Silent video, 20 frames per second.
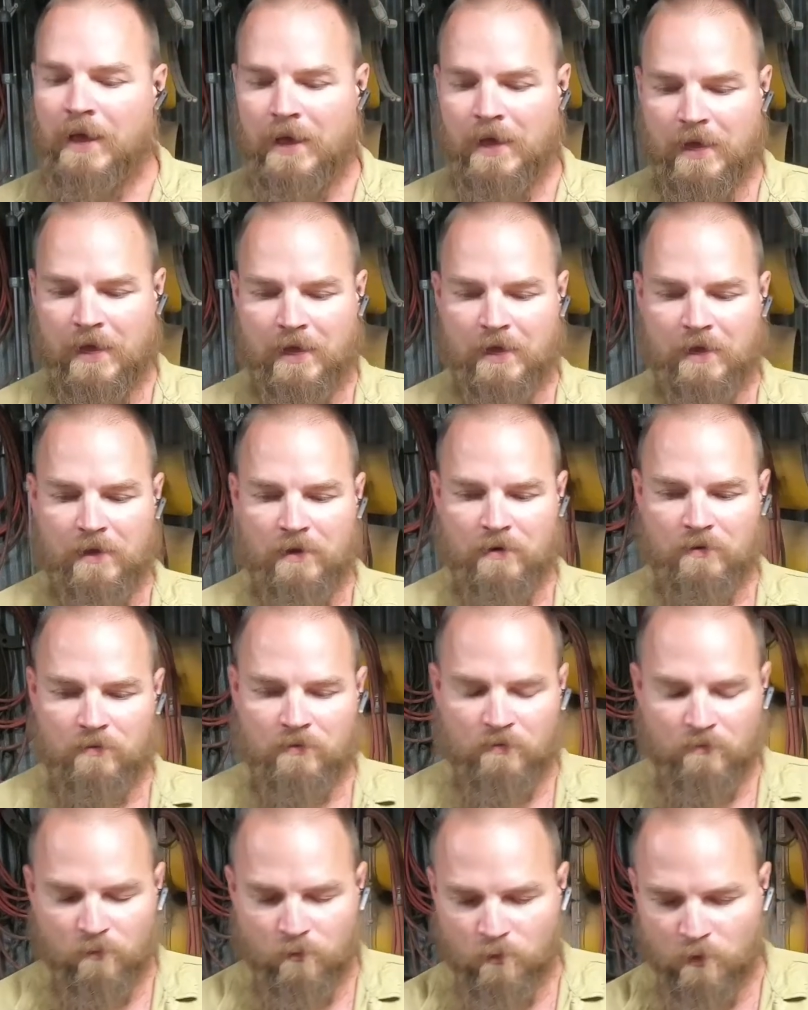And
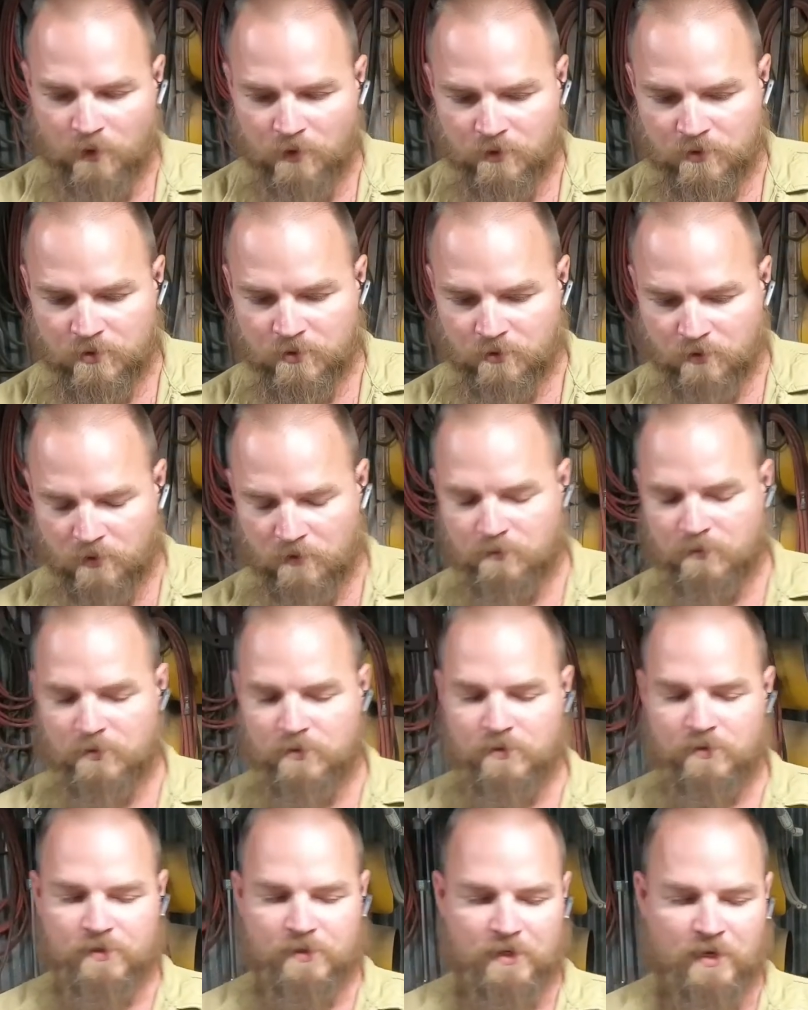when
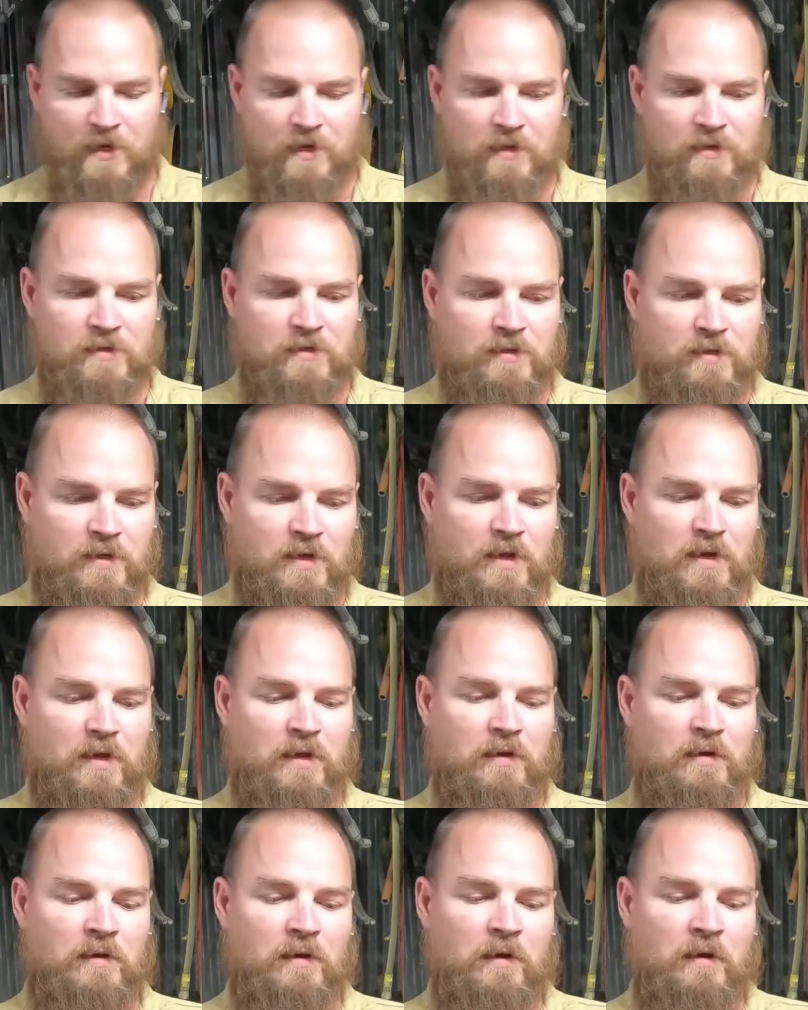scripture says
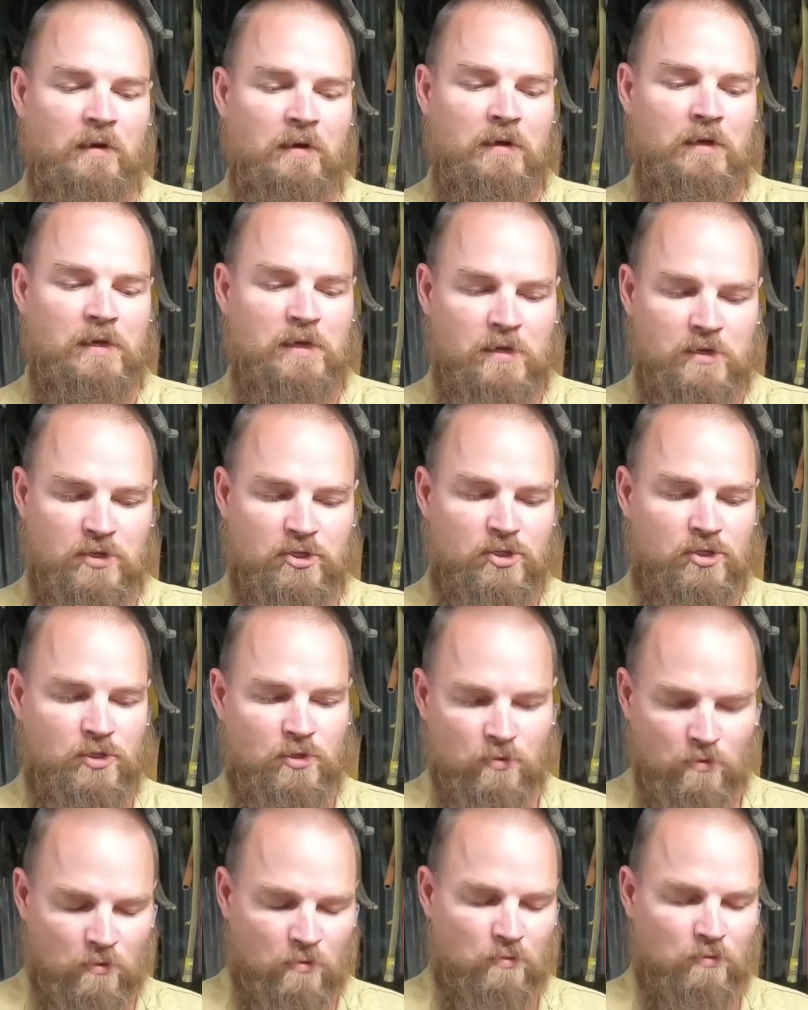that his
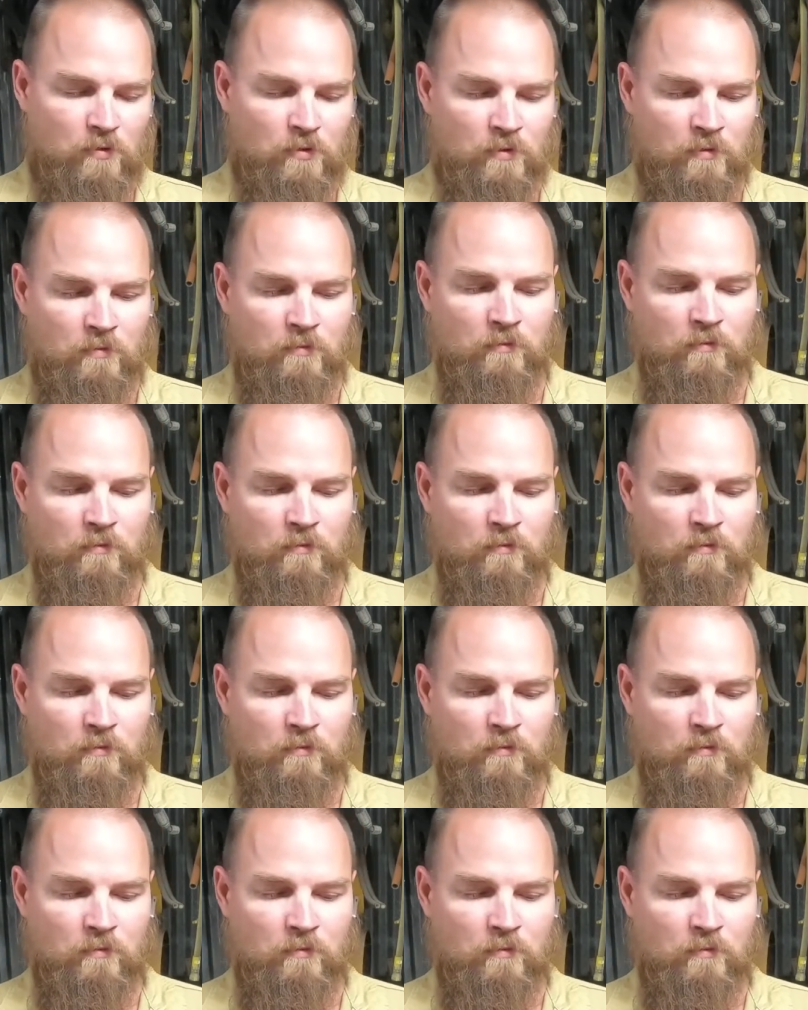children,